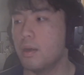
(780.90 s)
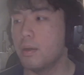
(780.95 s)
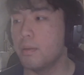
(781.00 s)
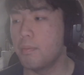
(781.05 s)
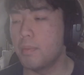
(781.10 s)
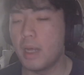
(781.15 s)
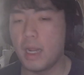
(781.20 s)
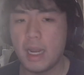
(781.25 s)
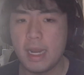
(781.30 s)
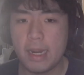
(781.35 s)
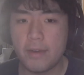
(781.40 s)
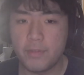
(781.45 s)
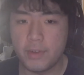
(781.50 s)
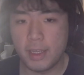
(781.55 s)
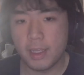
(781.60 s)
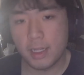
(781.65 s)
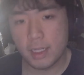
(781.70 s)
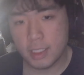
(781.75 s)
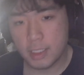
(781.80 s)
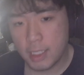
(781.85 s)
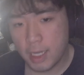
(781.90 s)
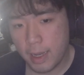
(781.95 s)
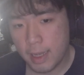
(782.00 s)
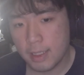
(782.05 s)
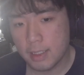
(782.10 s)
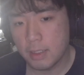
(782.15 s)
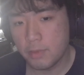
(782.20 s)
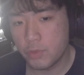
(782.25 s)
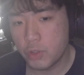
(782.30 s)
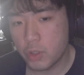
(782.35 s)
but I never get a
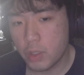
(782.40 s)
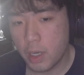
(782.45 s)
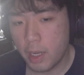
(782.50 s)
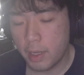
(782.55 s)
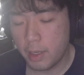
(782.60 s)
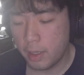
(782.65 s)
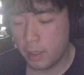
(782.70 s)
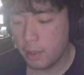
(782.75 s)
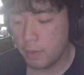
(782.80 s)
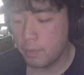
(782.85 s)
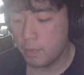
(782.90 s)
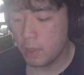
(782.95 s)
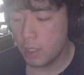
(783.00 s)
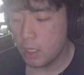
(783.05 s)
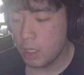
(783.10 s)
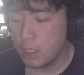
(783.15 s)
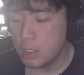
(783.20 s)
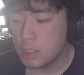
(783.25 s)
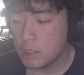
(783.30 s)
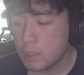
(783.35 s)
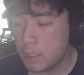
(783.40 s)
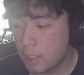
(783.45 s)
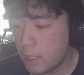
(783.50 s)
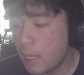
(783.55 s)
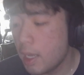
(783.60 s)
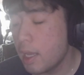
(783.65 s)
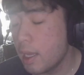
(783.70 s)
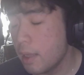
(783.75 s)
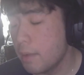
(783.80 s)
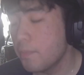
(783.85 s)
chance of trying it. It's like,
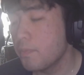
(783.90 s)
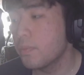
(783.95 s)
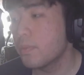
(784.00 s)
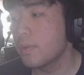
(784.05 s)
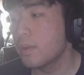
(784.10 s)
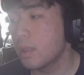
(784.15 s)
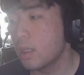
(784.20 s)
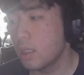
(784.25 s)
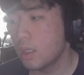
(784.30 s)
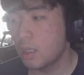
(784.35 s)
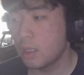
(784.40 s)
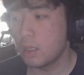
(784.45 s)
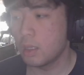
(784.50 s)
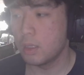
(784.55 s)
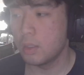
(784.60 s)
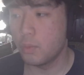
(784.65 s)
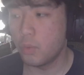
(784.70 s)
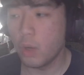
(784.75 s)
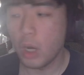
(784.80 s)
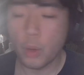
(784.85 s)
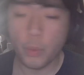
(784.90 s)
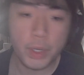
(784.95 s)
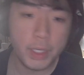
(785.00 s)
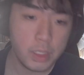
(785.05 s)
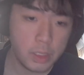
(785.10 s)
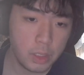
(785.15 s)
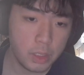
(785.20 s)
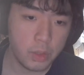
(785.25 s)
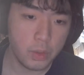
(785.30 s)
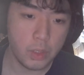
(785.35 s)
hey, what we
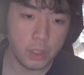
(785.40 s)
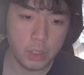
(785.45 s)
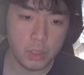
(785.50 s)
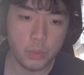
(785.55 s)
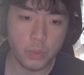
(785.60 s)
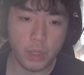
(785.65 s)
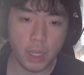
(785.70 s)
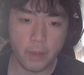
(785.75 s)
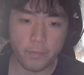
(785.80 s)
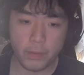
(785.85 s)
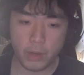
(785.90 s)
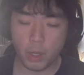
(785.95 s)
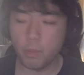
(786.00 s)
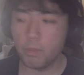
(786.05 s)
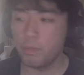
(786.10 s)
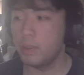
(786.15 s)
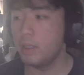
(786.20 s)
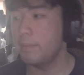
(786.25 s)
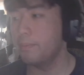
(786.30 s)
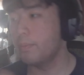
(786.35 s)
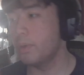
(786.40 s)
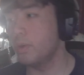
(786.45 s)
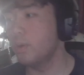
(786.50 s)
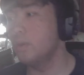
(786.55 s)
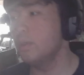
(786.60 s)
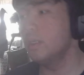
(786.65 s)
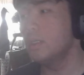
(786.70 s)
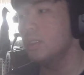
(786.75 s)
do is we have helped people